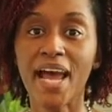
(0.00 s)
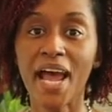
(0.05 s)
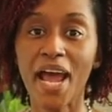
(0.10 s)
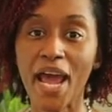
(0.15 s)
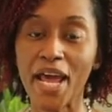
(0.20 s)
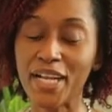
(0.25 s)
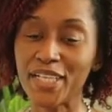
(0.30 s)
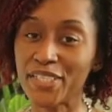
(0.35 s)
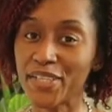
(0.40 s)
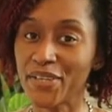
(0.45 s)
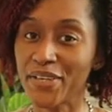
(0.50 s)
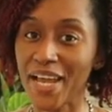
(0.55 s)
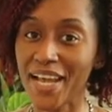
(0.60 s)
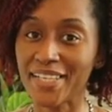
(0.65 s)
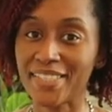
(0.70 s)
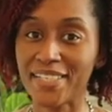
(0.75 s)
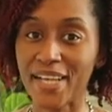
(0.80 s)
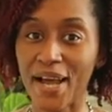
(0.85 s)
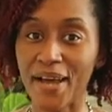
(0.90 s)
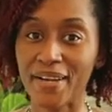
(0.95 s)
And until
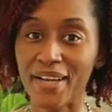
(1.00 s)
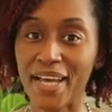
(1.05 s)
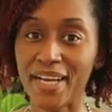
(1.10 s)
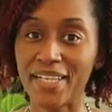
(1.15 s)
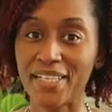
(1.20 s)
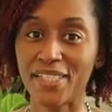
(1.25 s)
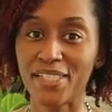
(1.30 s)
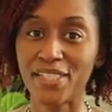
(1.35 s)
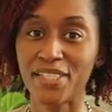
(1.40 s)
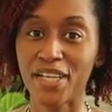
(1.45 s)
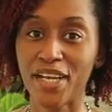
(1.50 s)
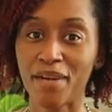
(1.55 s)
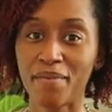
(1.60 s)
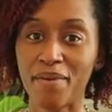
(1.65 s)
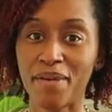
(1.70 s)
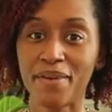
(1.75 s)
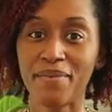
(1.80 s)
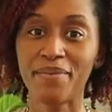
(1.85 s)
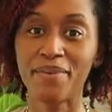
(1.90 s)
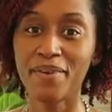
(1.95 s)
next time, ladies and
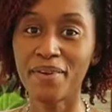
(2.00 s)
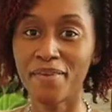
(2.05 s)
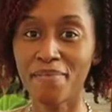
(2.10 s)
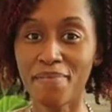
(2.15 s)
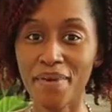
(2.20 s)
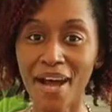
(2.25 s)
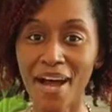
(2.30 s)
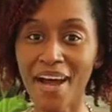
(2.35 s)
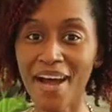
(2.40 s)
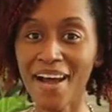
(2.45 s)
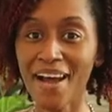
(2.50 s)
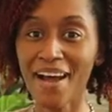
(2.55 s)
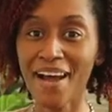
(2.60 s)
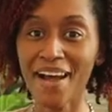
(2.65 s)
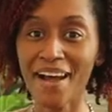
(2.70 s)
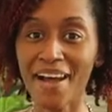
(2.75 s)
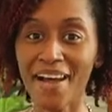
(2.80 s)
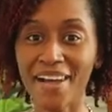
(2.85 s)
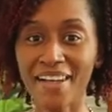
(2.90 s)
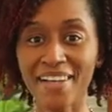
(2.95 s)
gentlemen, bye.